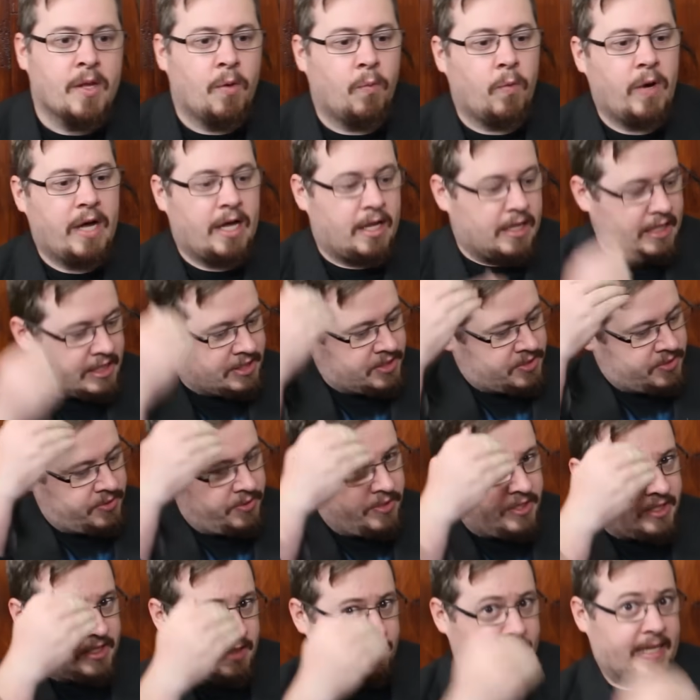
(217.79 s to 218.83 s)
well, as
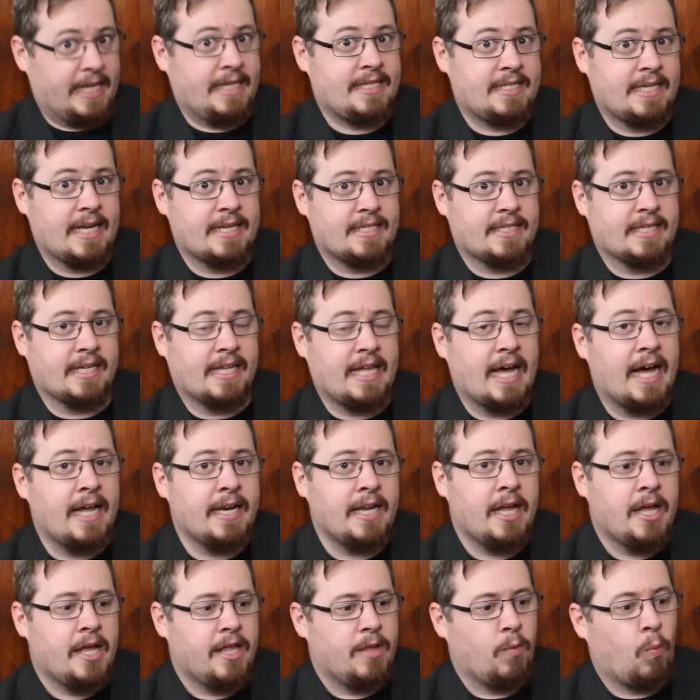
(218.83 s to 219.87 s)
soon as the blade starts to
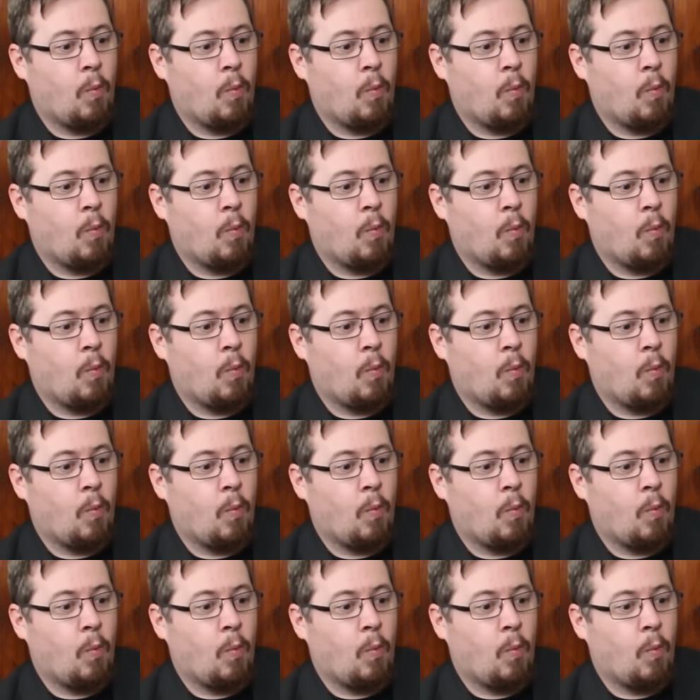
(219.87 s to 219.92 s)
cut,